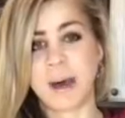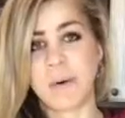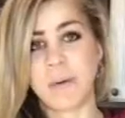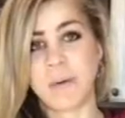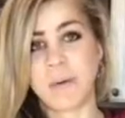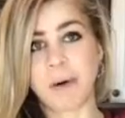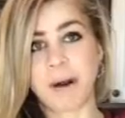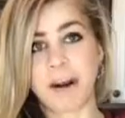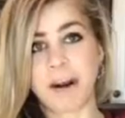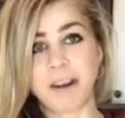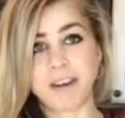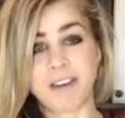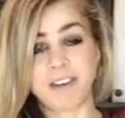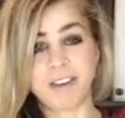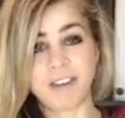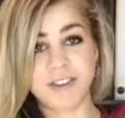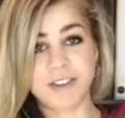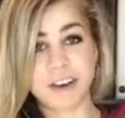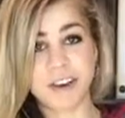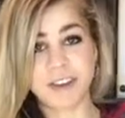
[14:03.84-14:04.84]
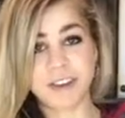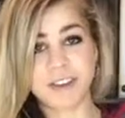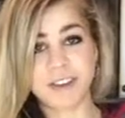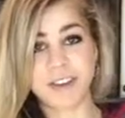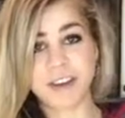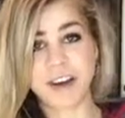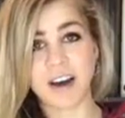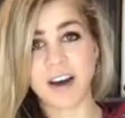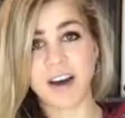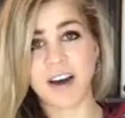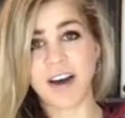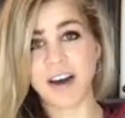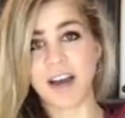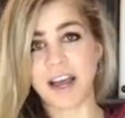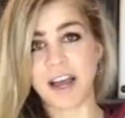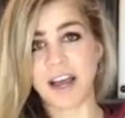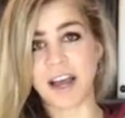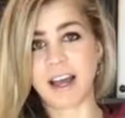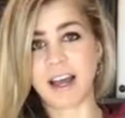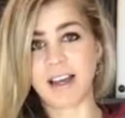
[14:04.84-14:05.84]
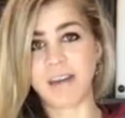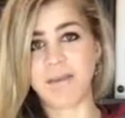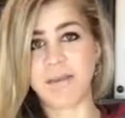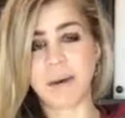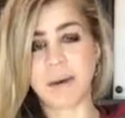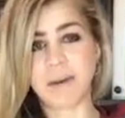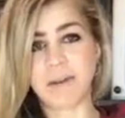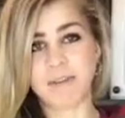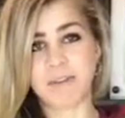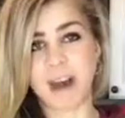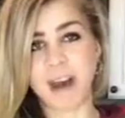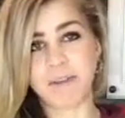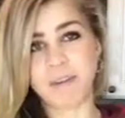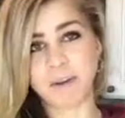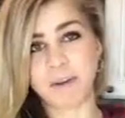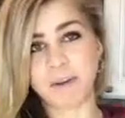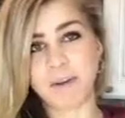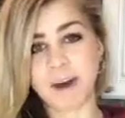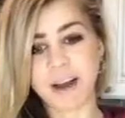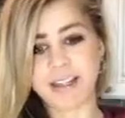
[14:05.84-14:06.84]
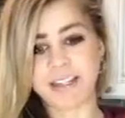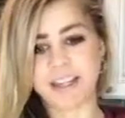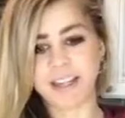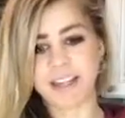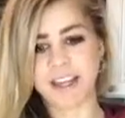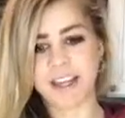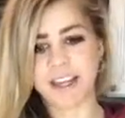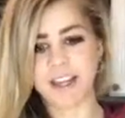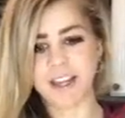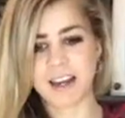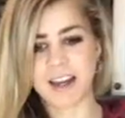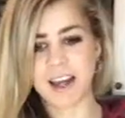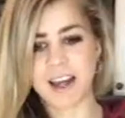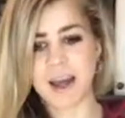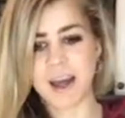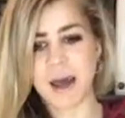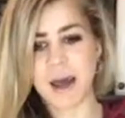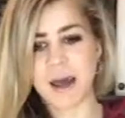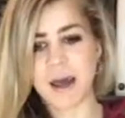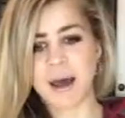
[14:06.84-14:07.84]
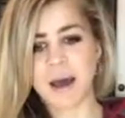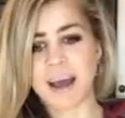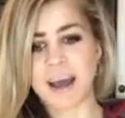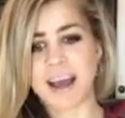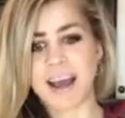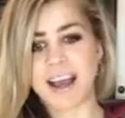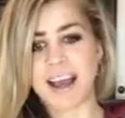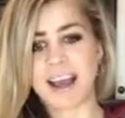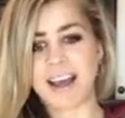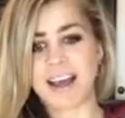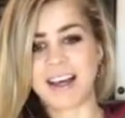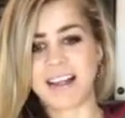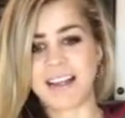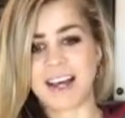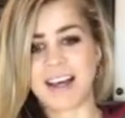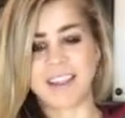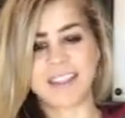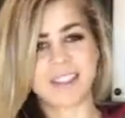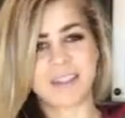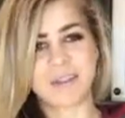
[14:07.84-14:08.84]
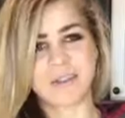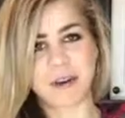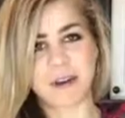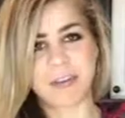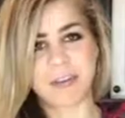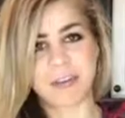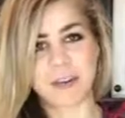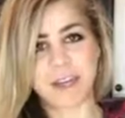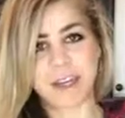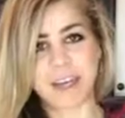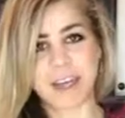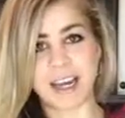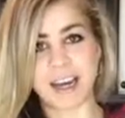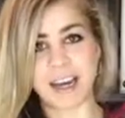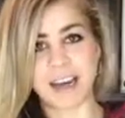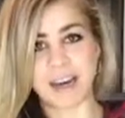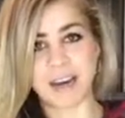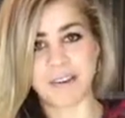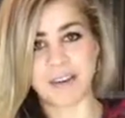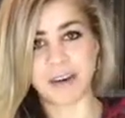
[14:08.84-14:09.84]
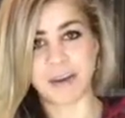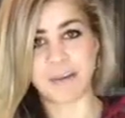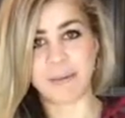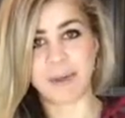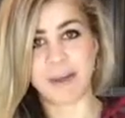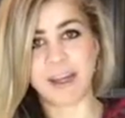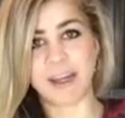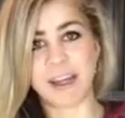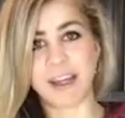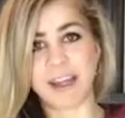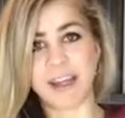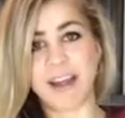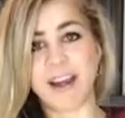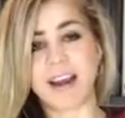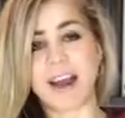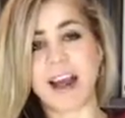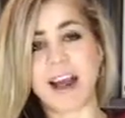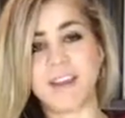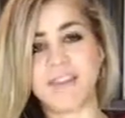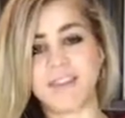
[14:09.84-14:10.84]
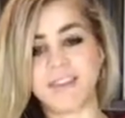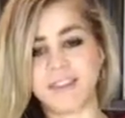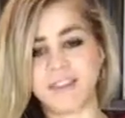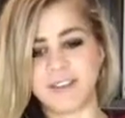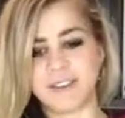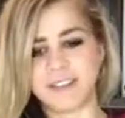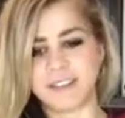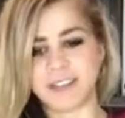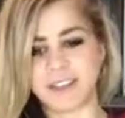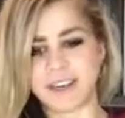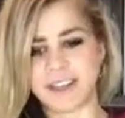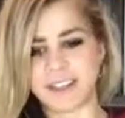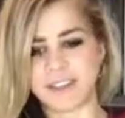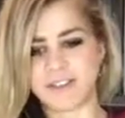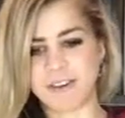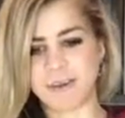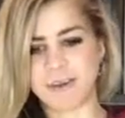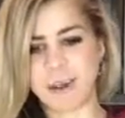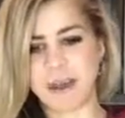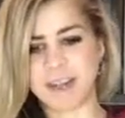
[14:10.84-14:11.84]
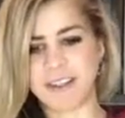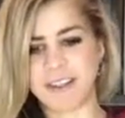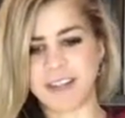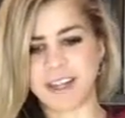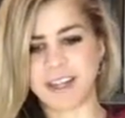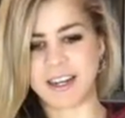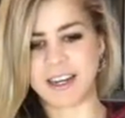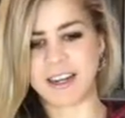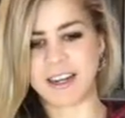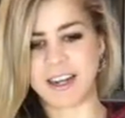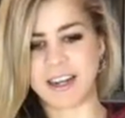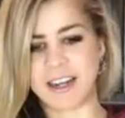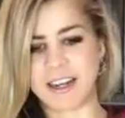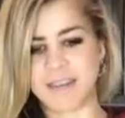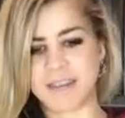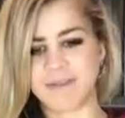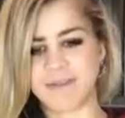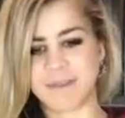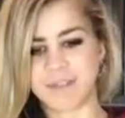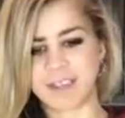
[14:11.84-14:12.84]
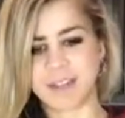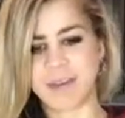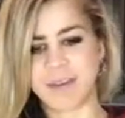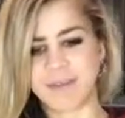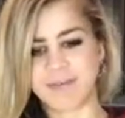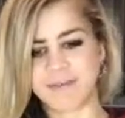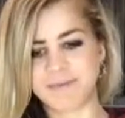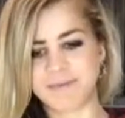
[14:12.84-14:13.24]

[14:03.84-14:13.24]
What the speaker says: where your struggles are, and maybe if you have a question. And I just want to be there, and I want to be there as you do a transformation. So